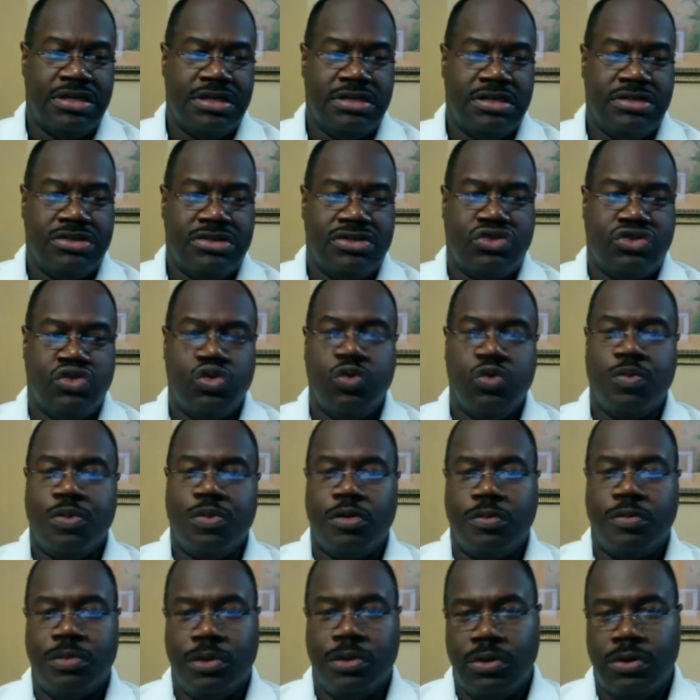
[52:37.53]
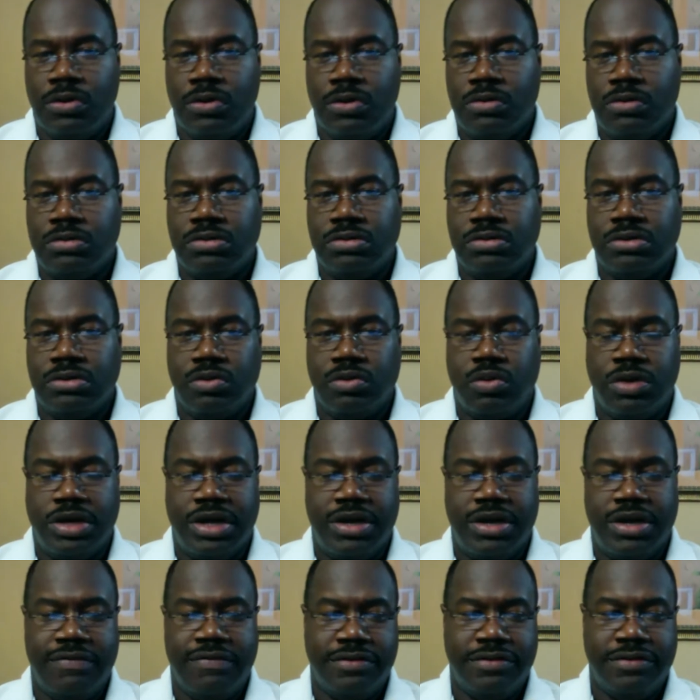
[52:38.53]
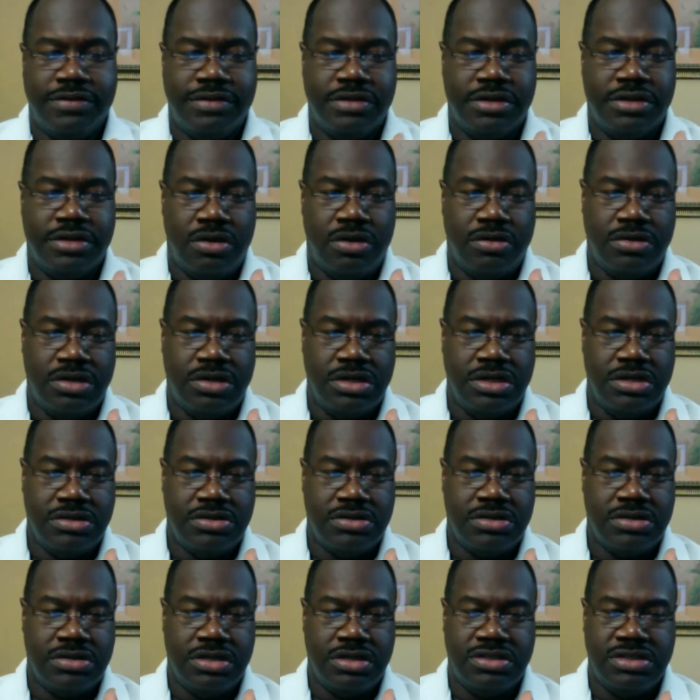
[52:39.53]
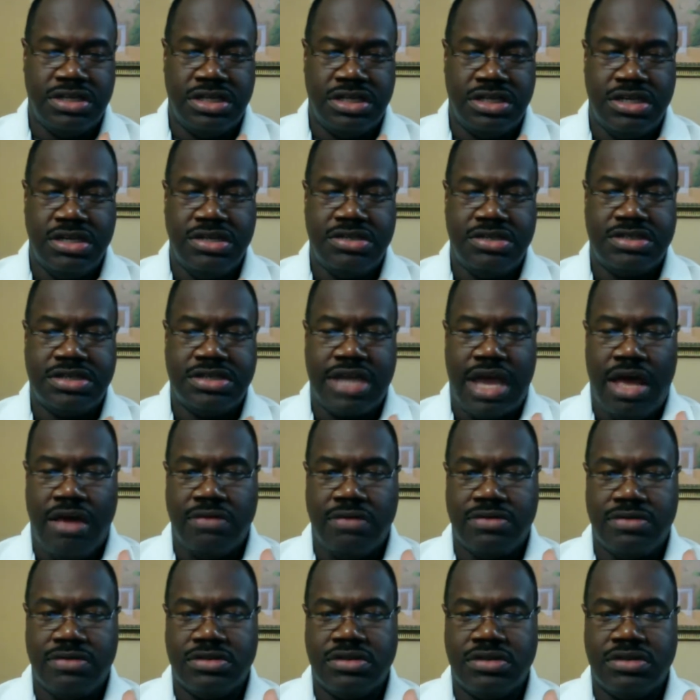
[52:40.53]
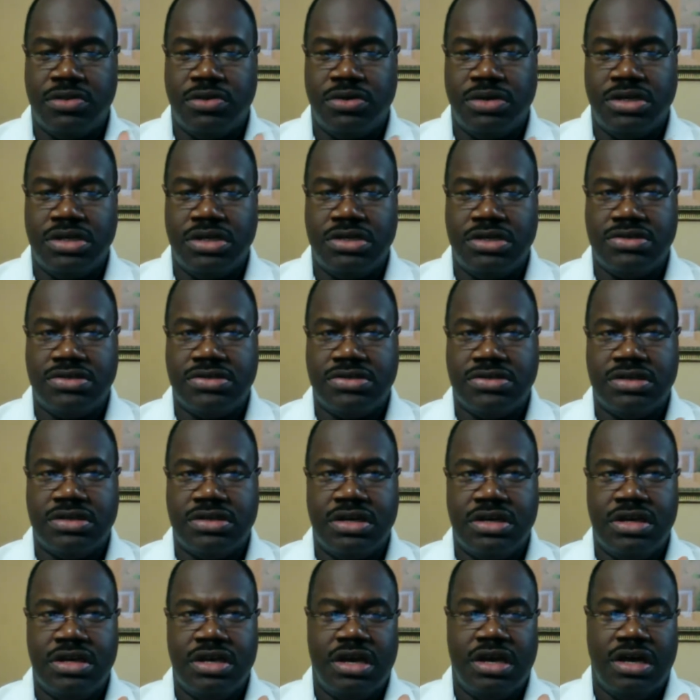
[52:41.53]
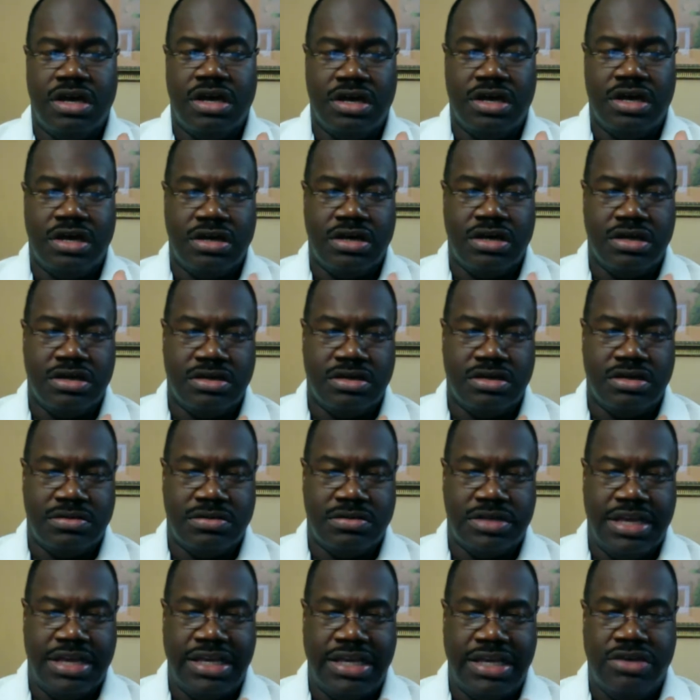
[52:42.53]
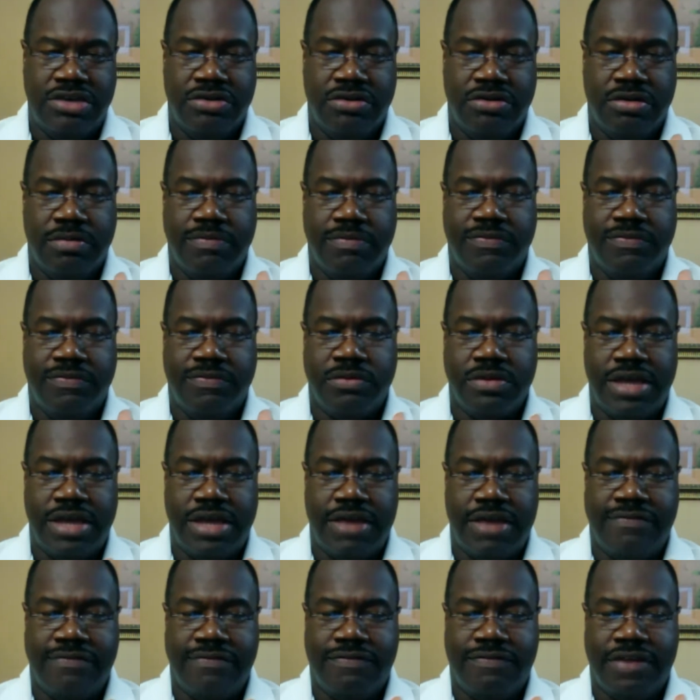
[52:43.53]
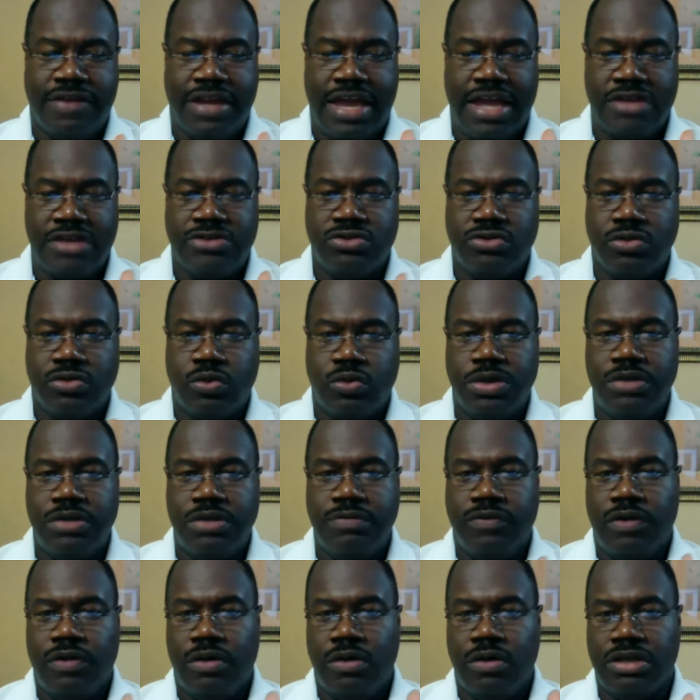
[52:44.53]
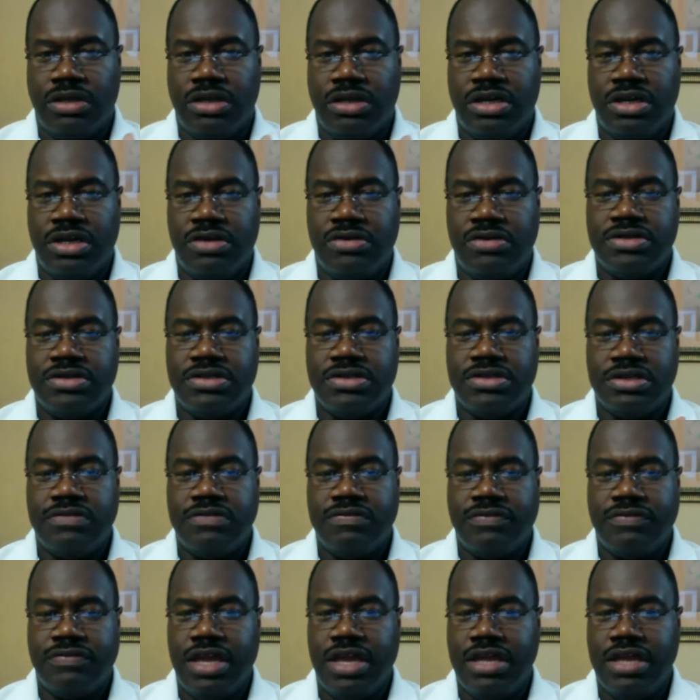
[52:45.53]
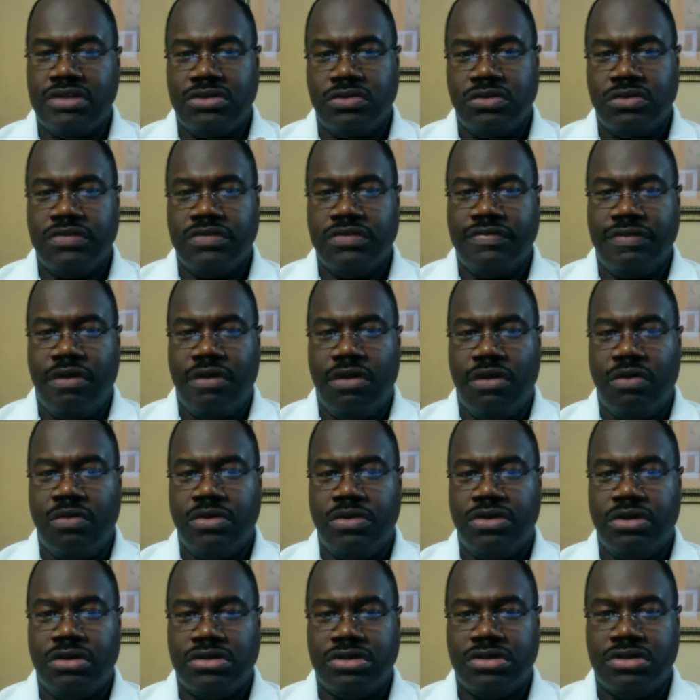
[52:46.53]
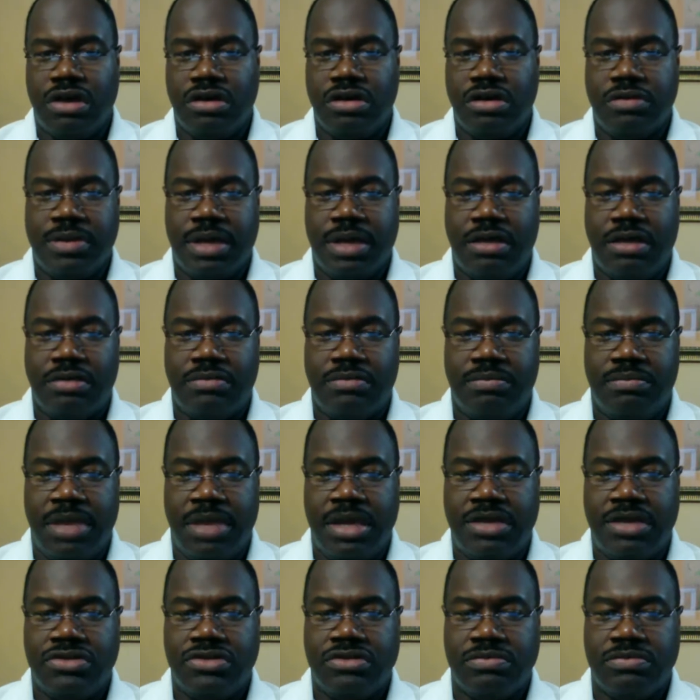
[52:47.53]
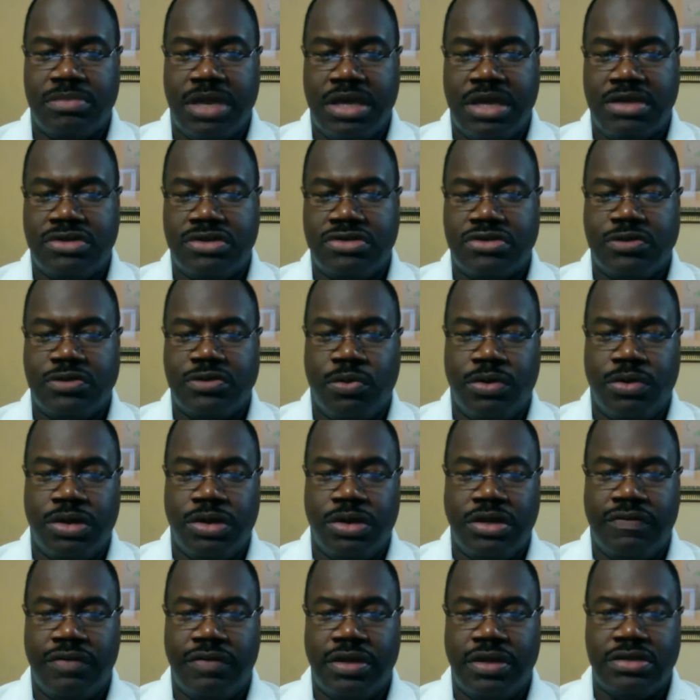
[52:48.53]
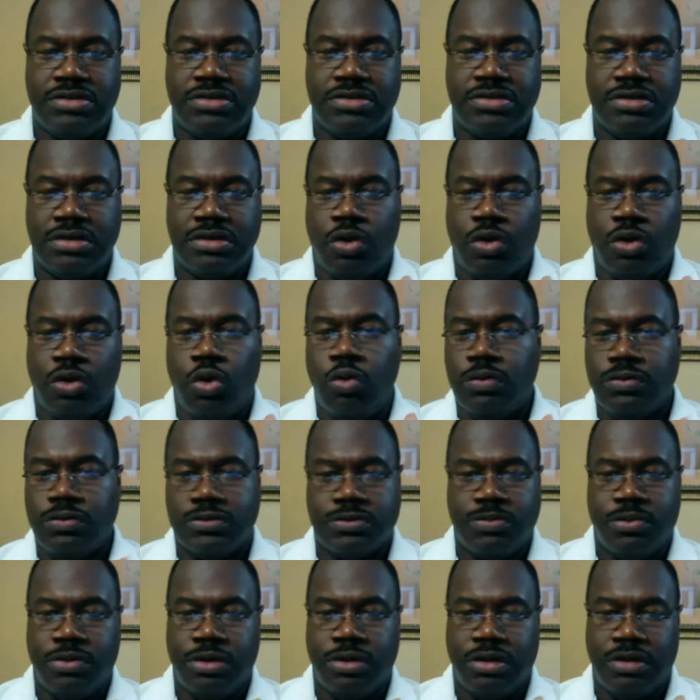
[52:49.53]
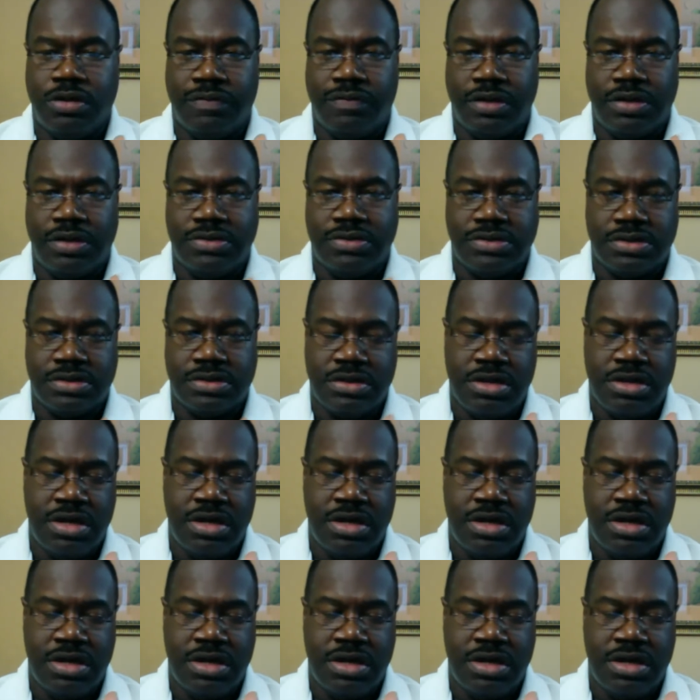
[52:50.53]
Super Bowl or whatever, the cities, towns, communities, they gear up for that financial windfall. And there is a financial windfall when you're talking about major sporting events, global sporting events, and